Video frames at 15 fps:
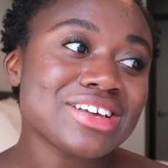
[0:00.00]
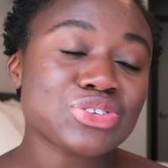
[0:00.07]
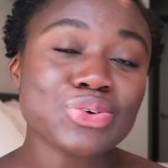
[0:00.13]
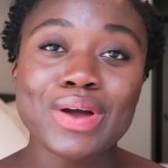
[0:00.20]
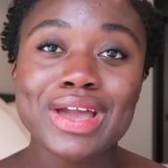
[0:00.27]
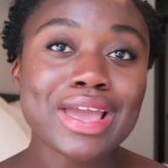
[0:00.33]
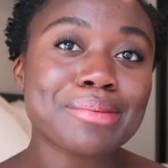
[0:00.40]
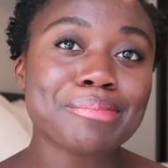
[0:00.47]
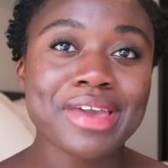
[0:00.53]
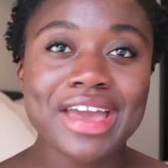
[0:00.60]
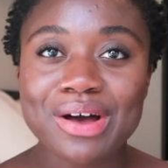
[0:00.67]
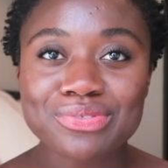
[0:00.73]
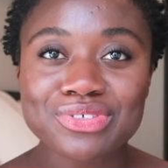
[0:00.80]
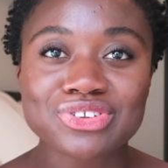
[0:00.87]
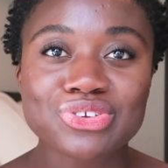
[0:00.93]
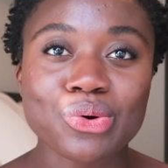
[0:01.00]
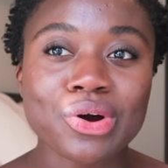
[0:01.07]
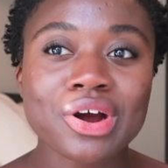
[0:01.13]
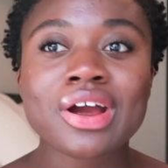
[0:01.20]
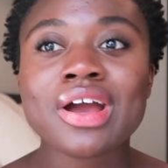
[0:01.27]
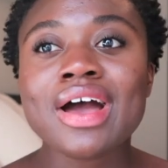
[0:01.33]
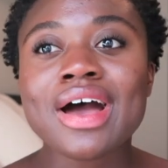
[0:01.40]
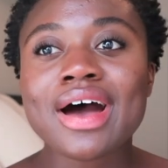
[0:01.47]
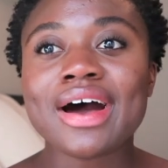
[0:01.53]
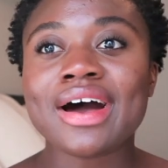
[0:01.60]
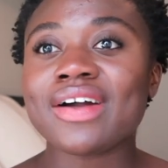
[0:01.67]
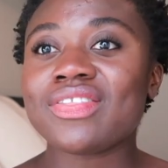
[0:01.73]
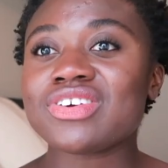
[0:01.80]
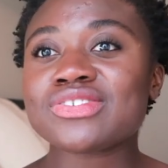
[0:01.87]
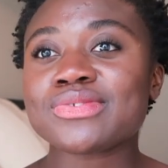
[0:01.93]
so I can be out the door,
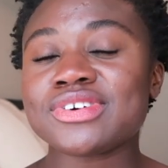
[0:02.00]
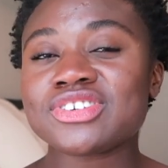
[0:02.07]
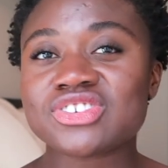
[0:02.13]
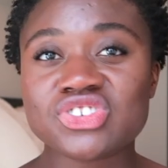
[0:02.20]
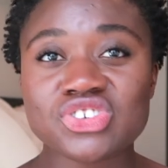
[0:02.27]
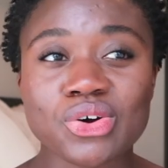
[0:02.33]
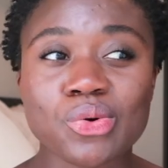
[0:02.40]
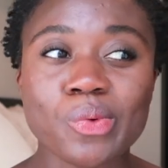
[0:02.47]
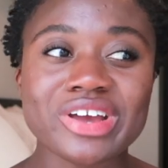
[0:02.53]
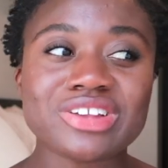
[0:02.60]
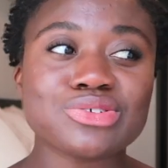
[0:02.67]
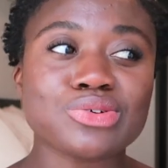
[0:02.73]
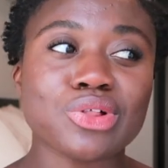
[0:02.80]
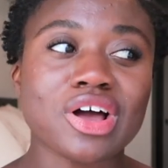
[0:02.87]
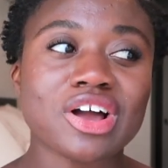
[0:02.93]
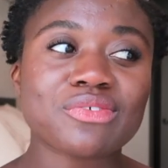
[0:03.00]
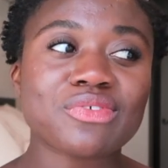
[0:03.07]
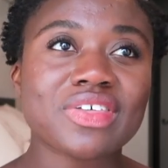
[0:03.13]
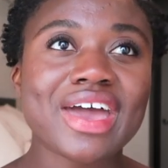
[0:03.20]
and this one just took way too long for